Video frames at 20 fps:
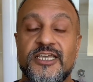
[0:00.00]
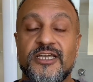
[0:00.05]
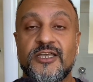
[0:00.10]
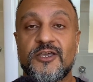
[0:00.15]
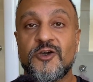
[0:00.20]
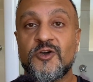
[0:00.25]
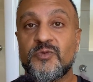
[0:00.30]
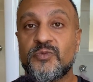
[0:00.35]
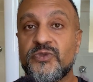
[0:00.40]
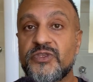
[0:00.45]
I
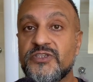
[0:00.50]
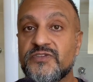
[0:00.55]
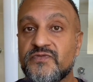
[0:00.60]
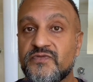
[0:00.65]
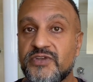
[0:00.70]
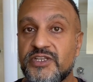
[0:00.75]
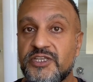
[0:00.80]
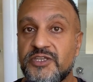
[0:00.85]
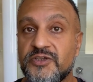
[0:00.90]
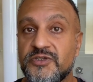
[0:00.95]
hope these
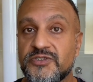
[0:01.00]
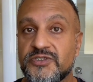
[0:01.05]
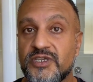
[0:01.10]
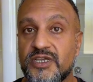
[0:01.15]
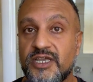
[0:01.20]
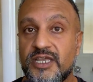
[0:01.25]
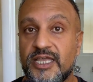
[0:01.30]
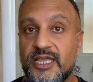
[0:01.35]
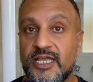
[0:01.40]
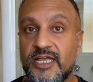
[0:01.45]
videos
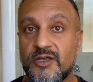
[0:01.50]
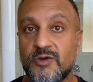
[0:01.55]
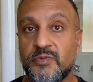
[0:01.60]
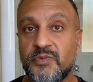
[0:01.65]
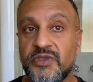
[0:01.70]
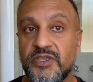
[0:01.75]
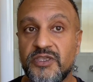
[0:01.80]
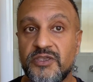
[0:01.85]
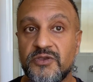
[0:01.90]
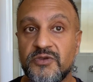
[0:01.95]
are
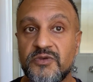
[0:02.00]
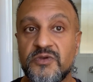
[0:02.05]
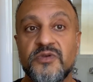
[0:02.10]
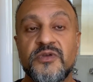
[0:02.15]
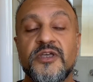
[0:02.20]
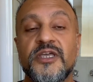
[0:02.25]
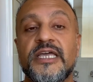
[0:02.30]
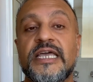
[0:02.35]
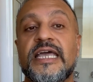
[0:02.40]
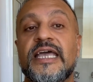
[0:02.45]
helping you.
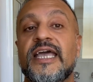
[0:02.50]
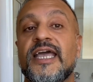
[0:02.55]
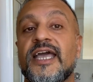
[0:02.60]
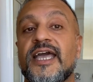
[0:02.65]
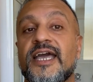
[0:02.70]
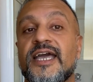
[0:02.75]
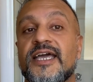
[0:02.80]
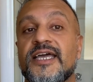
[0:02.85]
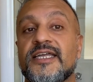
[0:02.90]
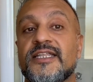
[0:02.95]

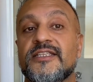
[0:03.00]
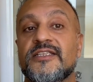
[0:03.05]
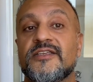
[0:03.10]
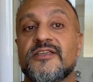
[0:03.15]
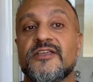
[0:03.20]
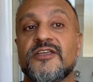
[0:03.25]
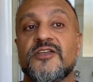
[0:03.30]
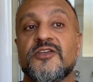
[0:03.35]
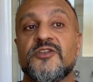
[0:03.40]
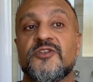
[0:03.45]

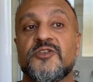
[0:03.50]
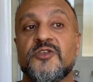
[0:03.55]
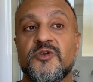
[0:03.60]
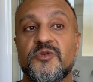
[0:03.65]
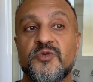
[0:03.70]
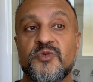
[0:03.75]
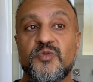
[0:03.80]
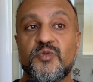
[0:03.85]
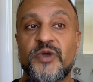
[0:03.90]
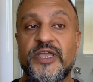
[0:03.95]
And
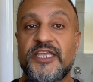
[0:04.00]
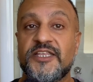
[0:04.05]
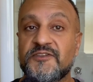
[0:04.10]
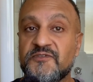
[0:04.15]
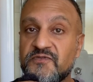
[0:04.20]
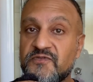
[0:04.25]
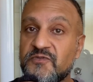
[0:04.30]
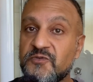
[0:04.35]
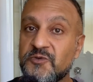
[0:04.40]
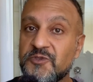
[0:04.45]
don't wait
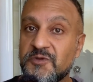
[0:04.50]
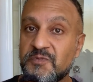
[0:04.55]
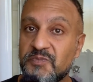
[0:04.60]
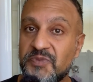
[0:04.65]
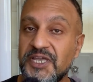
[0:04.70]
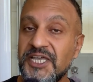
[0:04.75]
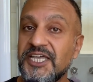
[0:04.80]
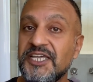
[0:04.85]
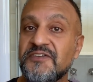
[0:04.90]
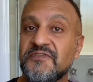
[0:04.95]
for the
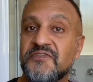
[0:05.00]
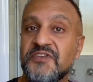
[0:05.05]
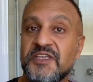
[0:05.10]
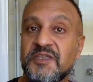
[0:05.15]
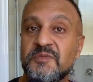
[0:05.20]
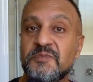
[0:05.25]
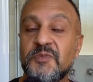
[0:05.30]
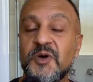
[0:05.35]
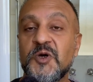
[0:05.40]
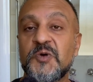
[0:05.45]

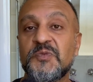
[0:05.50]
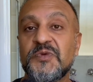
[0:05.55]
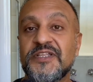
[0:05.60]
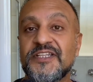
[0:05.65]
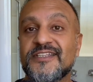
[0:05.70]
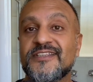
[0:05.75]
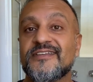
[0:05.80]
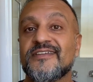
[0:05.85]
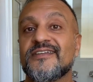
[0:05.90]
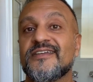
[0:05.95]
perfect
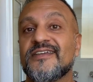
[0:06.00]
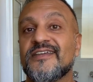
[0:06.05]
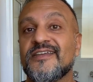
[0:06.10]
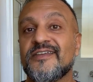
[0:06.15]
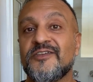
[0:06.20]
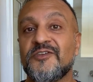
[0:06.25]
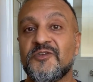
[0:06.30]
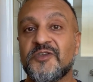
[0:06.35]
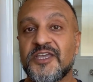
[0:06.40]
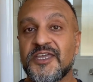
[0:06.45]
moment.
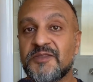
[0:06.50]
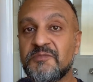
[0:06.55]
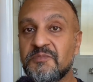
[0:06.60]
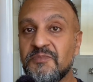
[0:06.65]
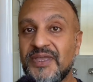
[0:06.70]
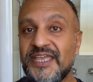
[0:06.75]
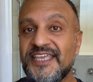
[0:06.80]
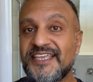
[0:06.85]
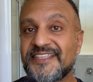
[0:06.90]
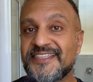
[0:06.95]
You can
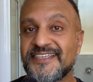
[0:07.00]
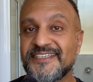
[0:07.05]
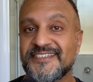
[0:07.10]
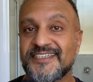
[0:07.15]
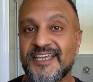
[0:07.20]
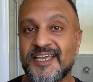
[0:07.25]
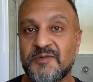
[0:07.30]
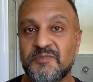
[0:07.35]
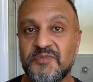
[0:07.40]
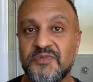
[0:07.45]
make this
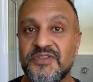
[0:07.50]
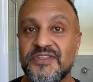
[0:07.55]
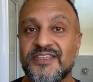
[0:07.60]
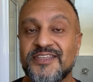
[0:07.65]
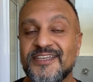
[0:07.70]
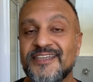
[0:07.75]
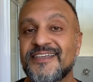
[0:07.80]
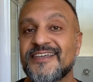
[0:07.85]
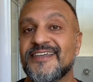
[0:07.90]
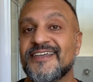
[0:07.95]
happen.
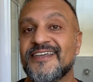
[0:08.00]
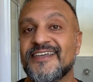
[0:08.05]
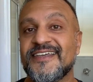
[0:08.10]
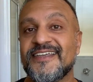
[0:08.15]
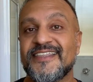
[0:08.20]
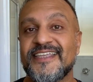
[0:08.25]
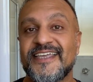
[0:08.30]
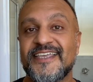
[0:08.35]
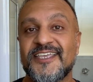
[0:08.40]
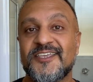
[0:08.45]

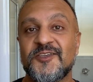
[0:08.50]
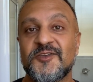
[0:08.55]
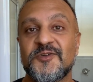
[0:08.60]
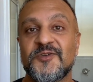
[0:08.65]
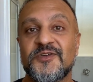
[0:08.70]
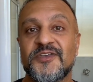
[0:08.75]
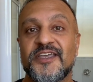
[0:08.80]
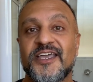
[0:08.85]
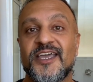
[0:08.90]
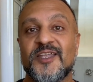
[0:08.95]
Thank
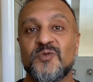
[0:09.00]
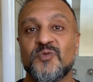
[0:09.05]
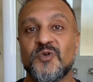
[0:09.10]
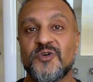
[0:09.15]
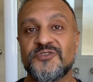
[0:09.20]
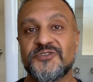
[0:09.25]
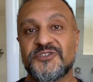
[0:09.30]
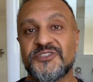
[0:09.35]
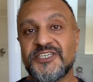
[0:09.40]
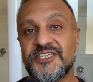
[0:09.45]
you, and
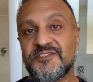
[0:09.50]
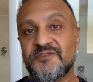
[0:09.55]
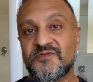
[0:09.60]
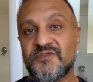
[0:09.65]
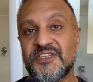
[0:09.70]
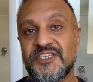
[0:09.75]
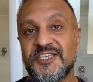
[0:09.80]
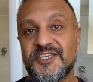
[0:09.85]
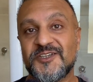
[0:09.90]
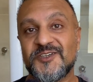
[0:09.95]
watch this
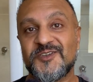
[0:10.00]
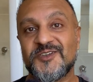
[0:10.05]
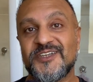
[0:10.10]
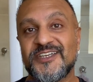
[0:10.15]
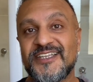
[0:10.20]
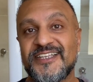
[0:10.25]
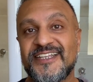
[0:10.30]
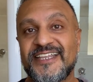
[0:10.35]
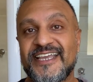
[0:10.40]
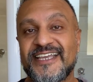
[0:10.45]
video
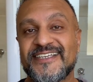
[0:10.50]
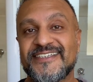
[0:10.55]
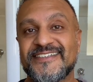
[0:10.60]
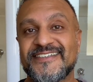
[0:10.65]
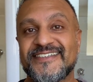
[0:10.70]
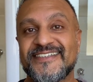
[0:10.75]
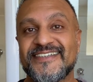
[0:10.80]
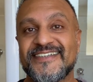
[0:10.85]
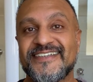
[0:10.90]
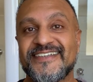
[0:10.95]
next.